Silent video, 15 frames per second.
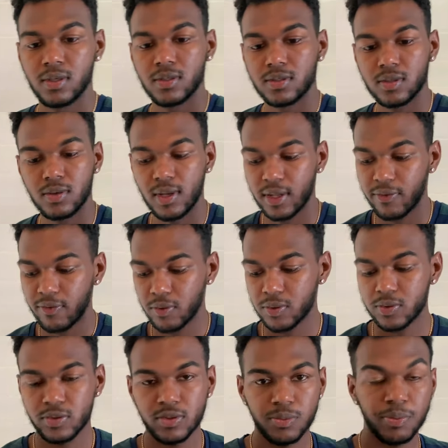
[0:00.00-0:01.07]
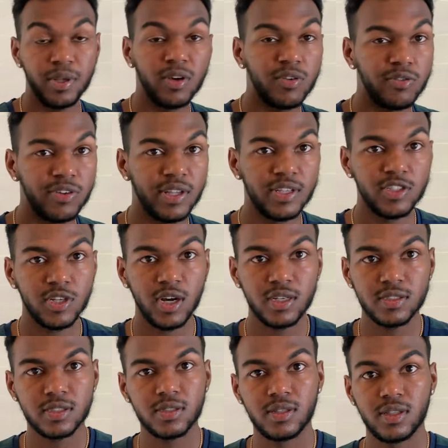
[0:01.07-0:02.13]
So like if you want to do P O V
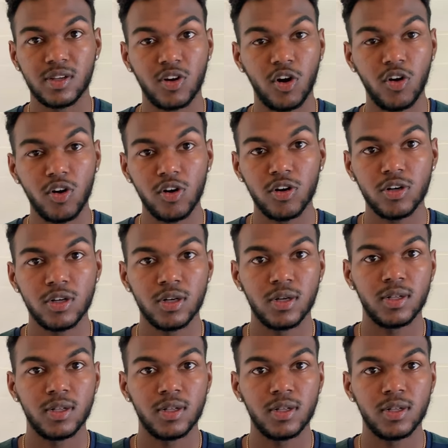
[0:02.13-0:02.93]
shots in the car,